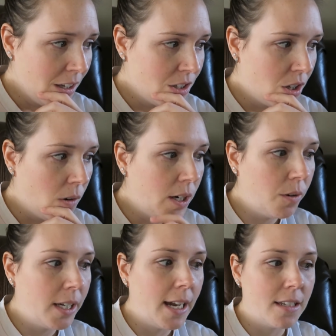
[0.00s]
So
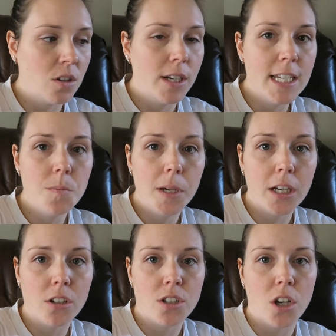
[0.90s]
anyway, yeah, so it is
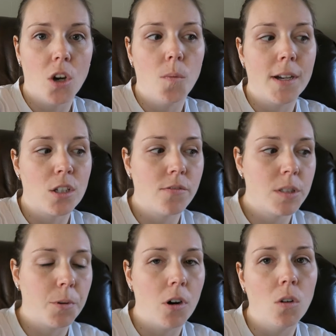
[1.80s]
bigger. So my
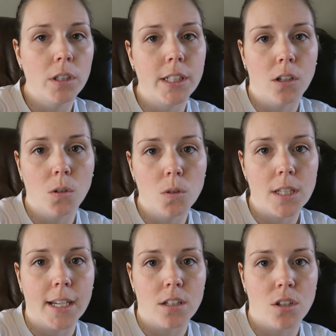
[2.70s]
Surface Pro only
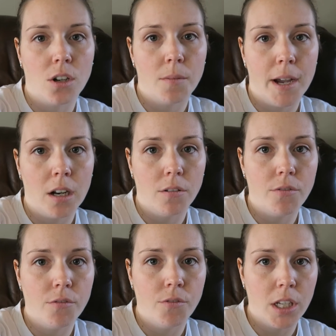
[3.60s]
holds like a certain amount
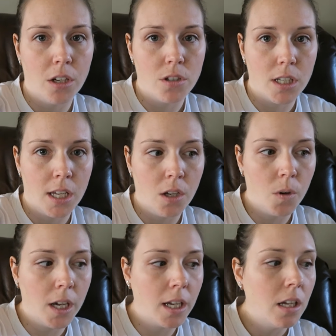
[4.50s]
of videos
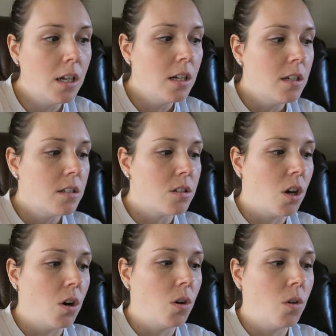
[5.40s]
anyway.
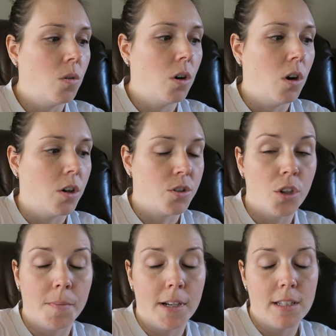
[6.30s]
So, or a
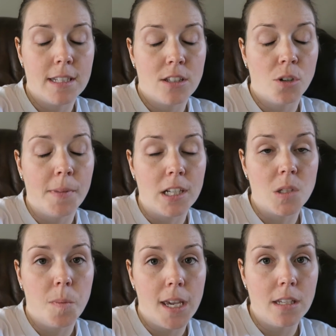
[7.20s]
certain amount of
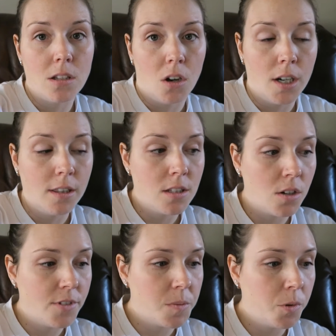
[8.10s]
space on
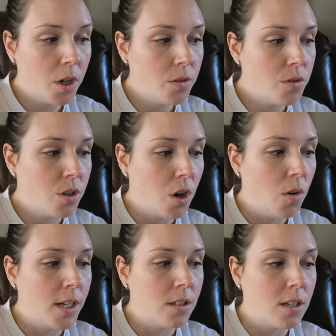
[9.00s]
Surface Pro,
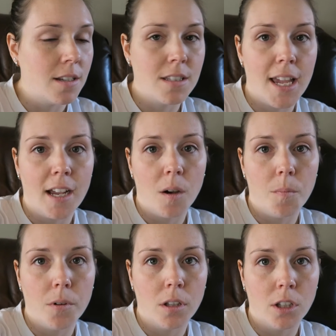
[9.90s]
so it does take
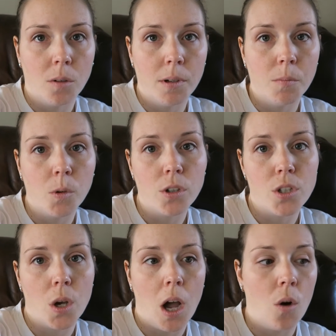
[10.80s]
up a little bit more.
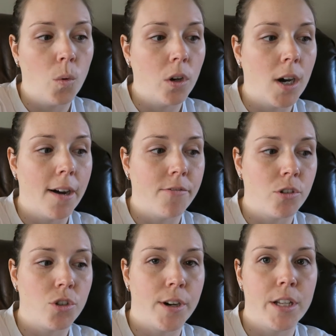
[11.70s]
So I will have
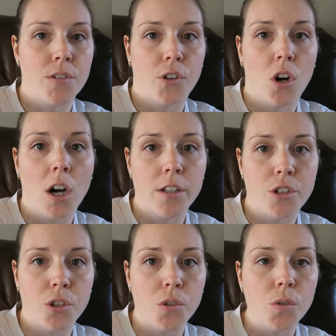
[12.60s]
to transfer
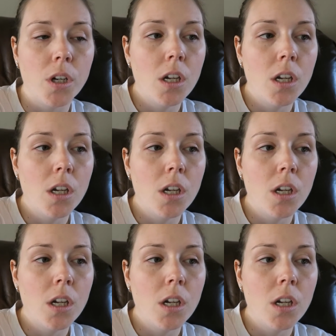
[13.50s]
onto